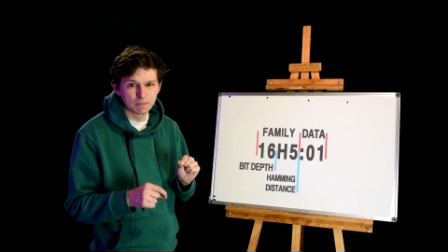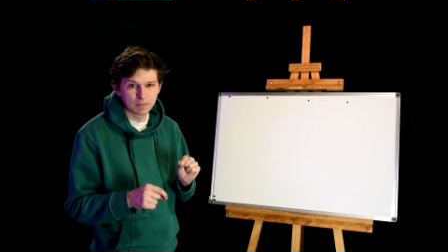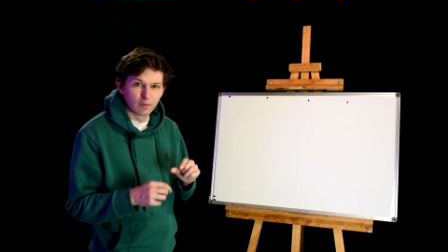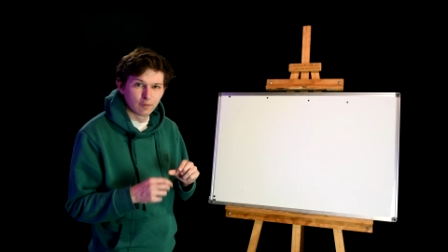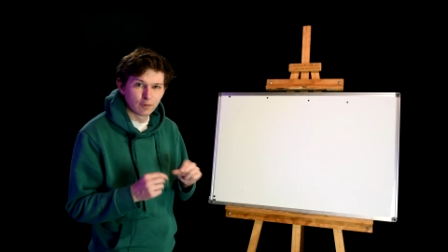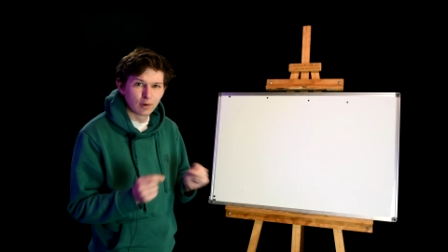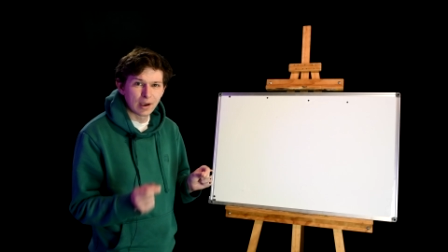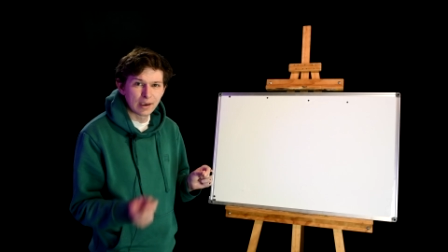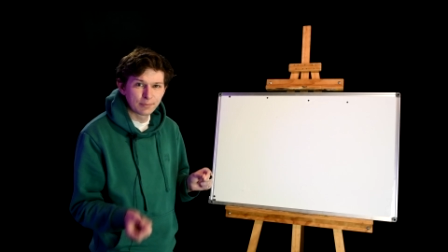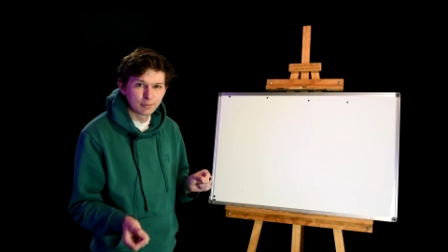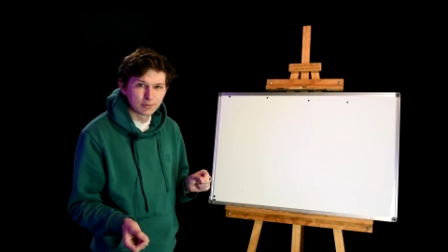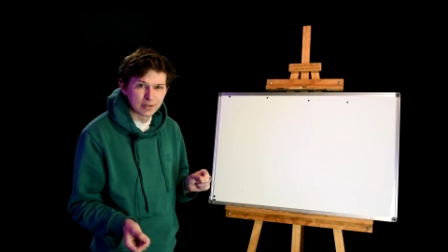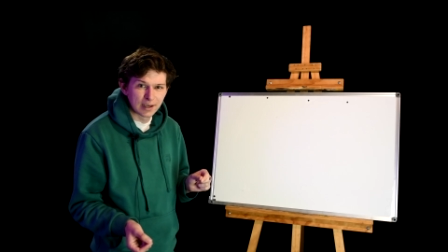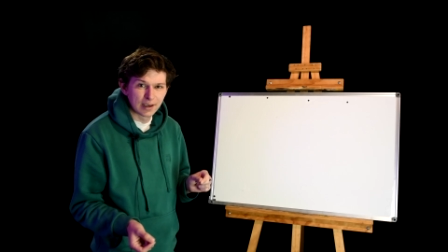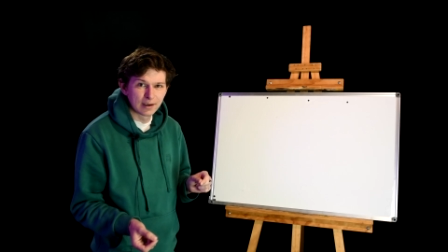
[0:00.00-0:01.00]
For April
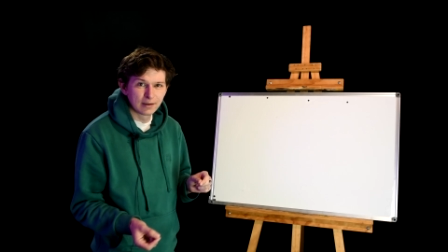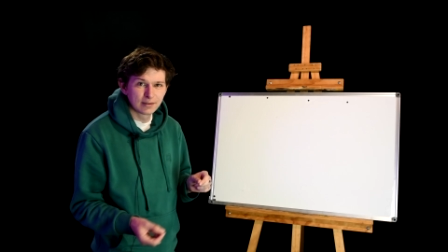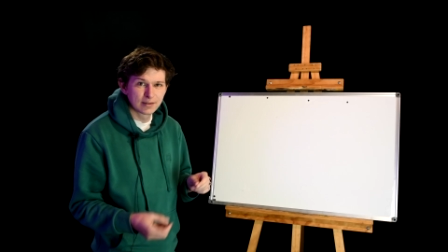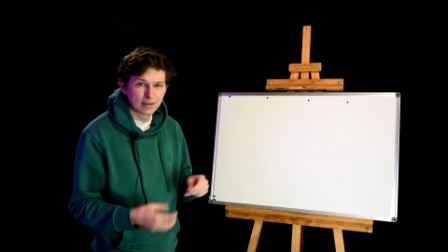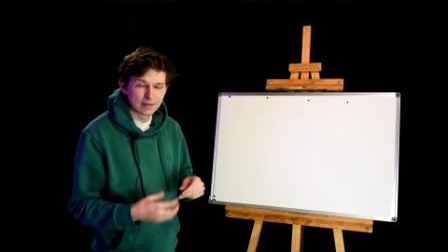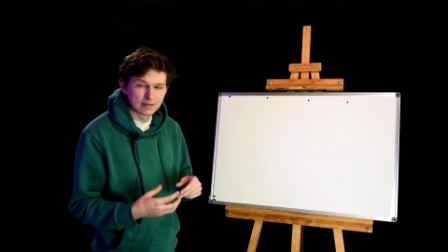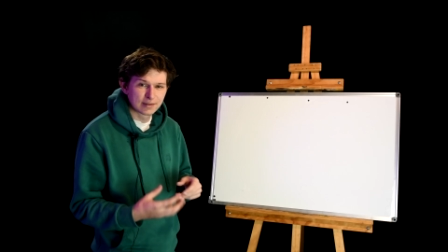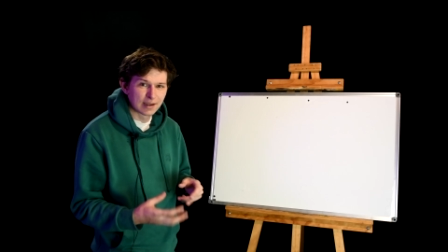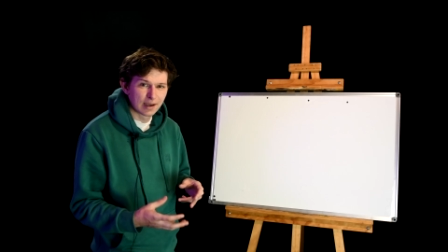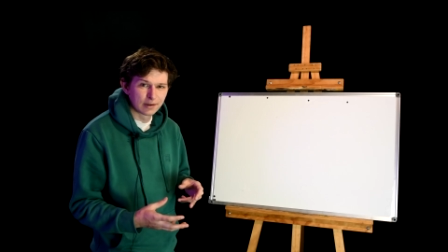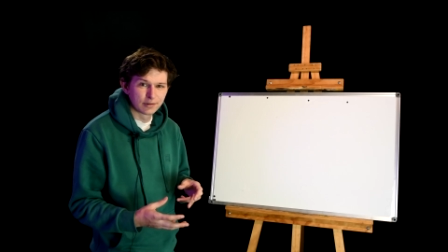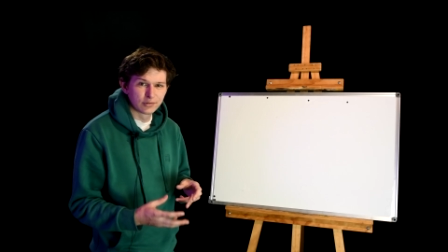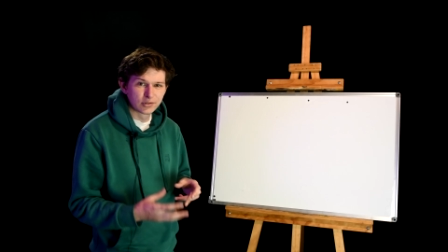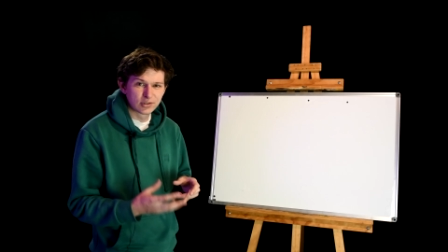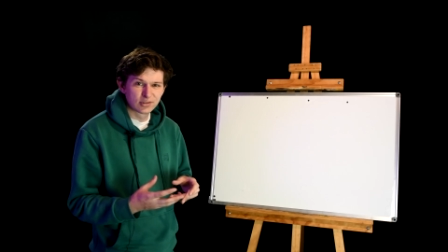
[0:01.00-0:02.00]
tags, this
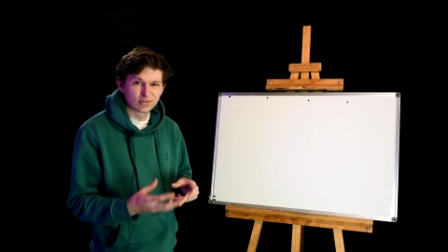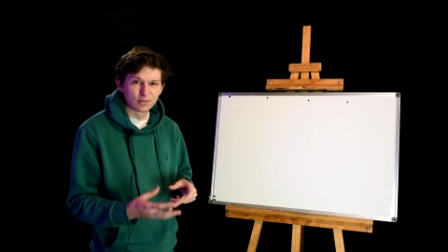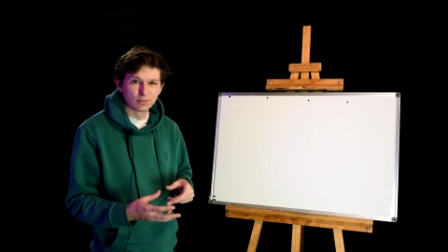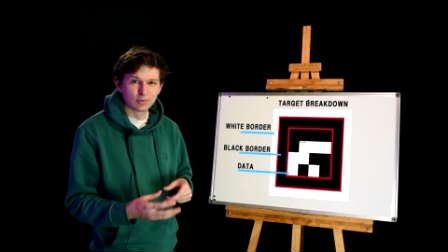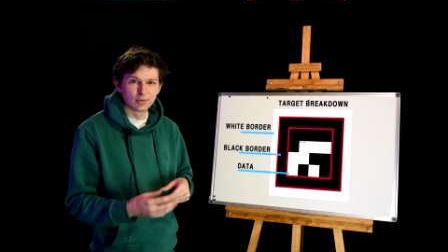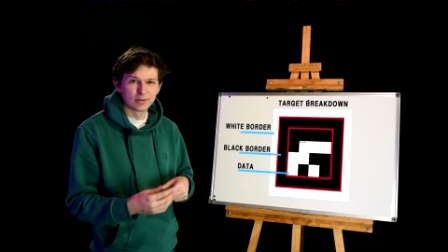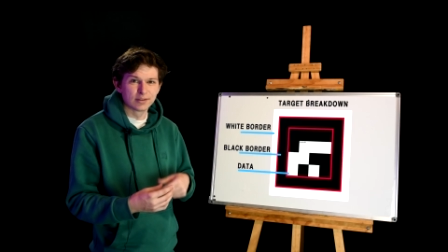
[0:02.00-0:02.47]
data is stored